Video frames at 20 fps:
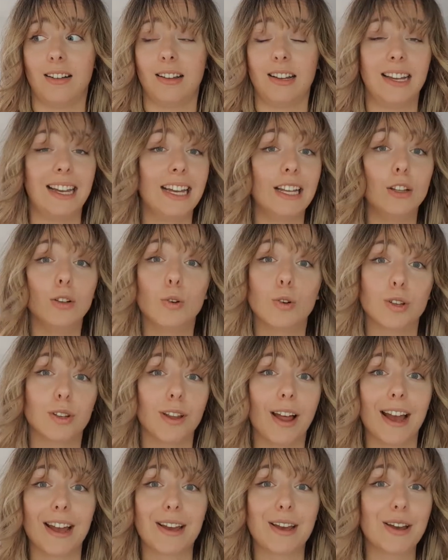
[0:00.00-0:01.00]
it looked
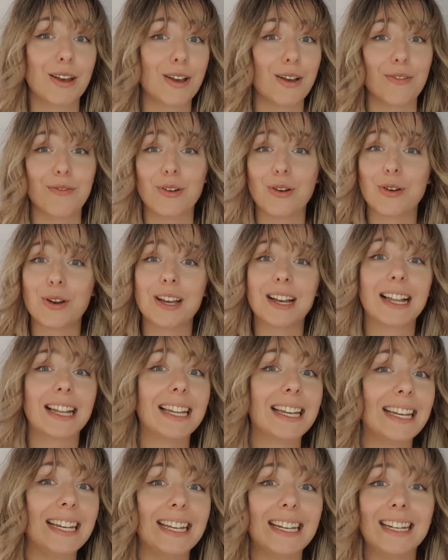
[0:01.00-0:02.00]
like a very
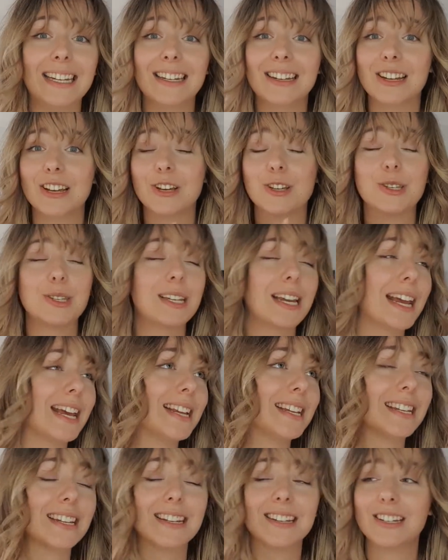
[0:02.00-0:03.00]
clean,
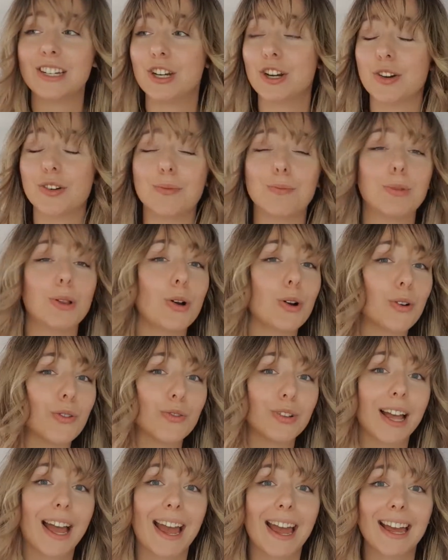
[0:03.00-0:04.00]
standard, block of
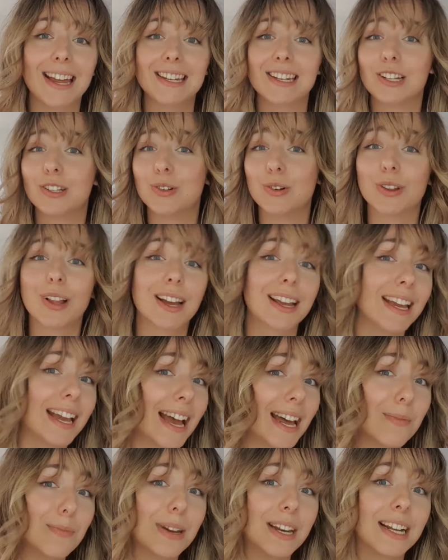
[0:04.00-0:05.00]
land. It looked like it
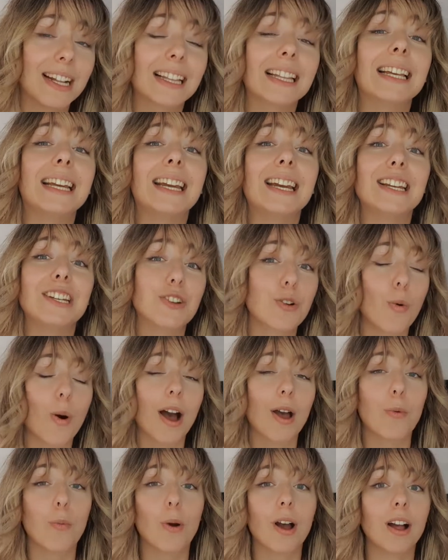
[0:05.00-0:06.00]
had been cleared
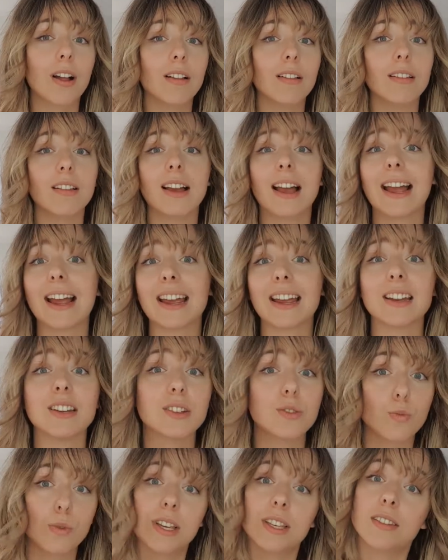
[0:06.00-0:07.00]
quite well, and
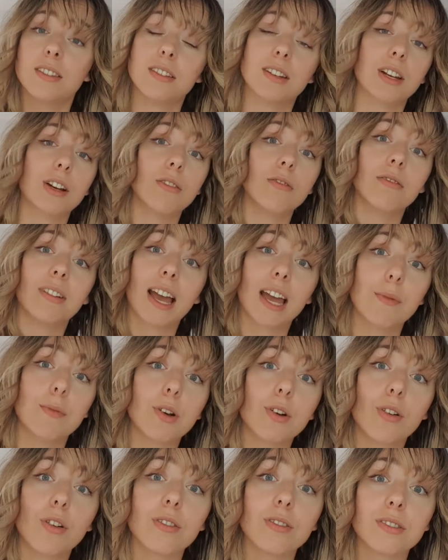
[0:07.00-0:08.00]
we still came
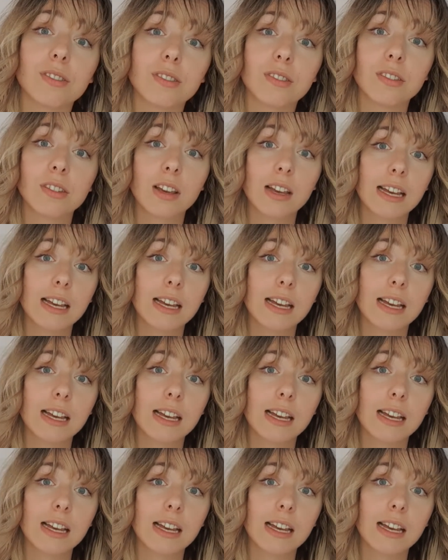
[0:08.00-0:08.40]
across